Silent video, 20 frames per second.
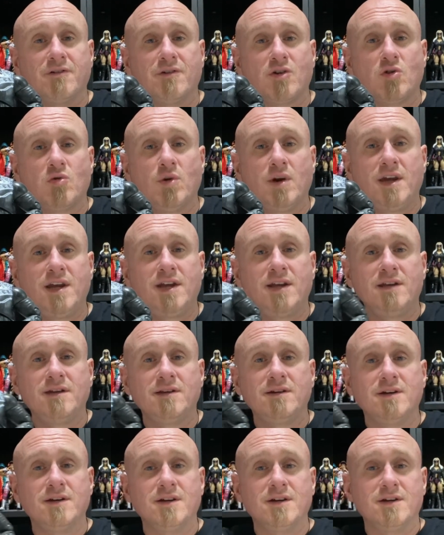Queen.
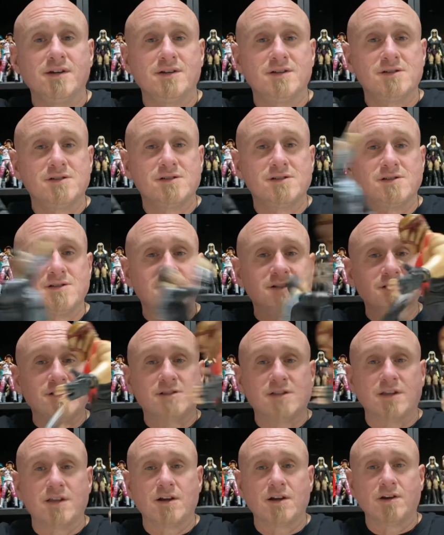
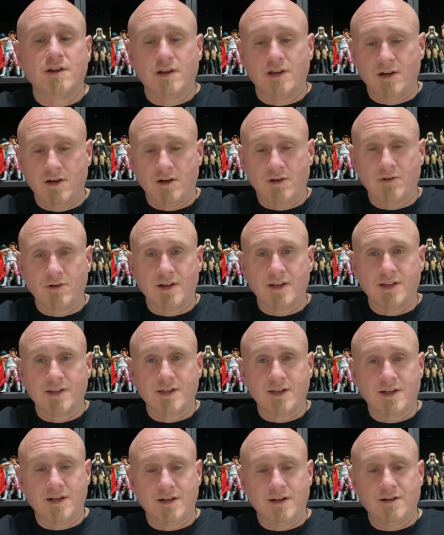There you go, right
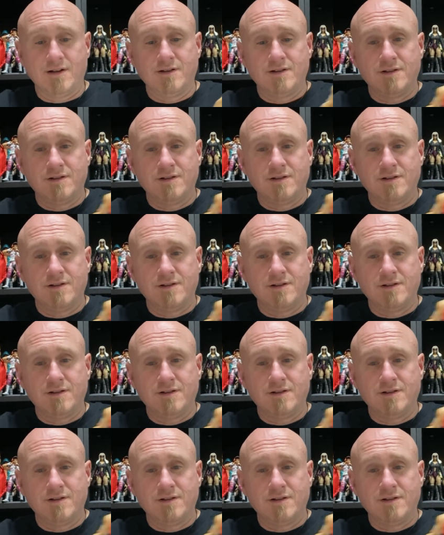there.